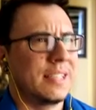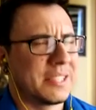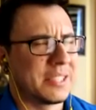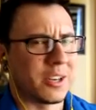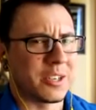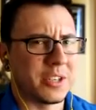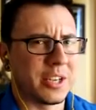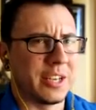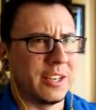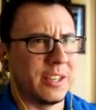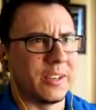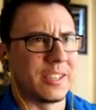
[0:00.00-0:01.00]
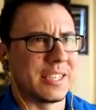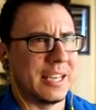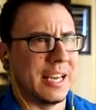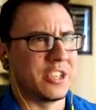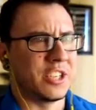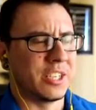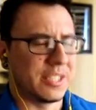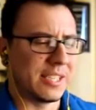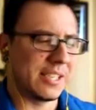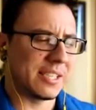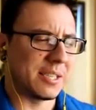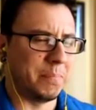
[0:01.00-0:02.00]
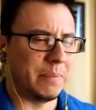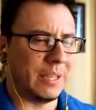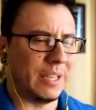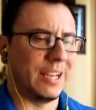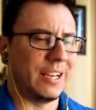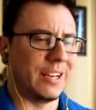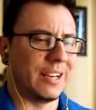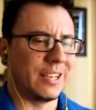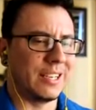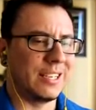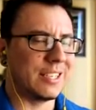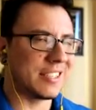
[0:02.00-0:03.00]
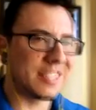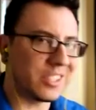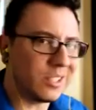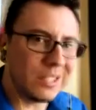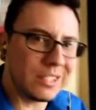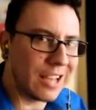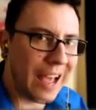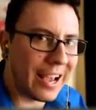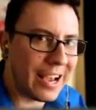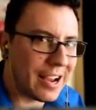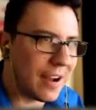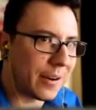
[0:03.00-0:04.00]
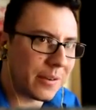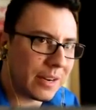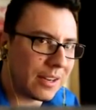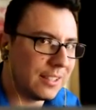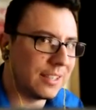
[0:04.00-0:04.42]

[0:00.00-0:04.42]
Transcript: starts looking a little sketchy, sees some blood, and he's still hanging out around